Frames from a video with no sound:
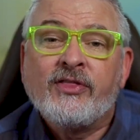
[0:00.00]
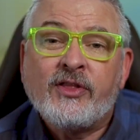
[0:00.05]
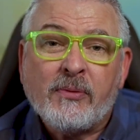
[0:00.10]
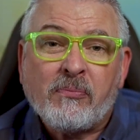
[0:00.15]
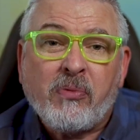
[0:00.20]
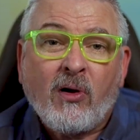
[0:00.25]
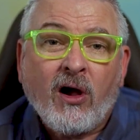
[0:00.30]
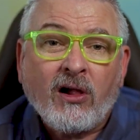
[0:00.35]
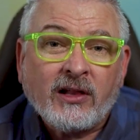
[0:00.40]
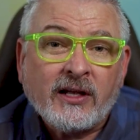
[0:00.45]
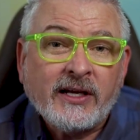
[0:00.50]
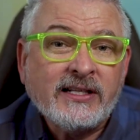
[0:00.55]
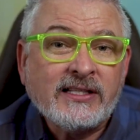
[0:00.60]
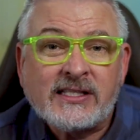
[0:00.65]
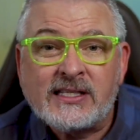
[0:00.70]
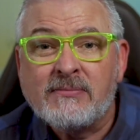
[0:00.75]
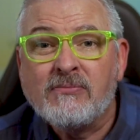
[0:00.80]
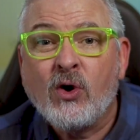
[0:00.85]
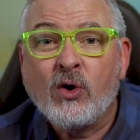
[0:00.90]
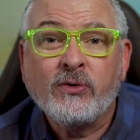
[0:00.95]
that Paula
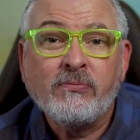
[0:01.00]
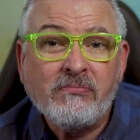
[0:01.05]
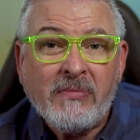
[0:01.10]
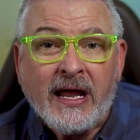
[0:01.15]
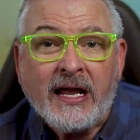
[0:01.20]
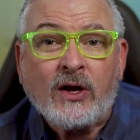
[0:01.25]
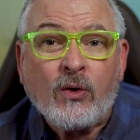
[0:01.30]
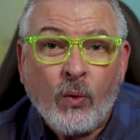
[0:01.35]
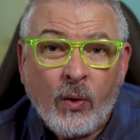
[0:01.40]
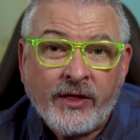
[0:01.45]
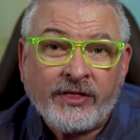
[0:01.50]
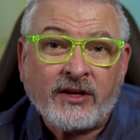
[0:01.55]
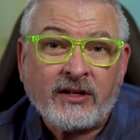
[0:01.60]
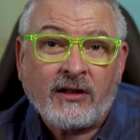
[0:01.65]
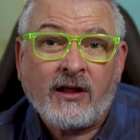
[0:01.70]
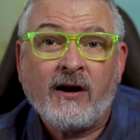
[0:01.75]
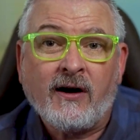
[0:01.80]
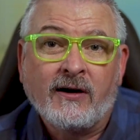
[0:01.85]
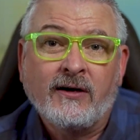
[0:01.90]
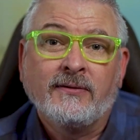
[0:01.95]
and Simone make with
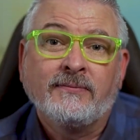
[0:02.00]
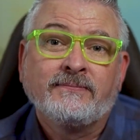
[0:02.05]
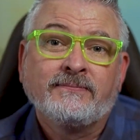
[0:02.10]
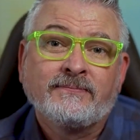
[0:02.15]
Clara.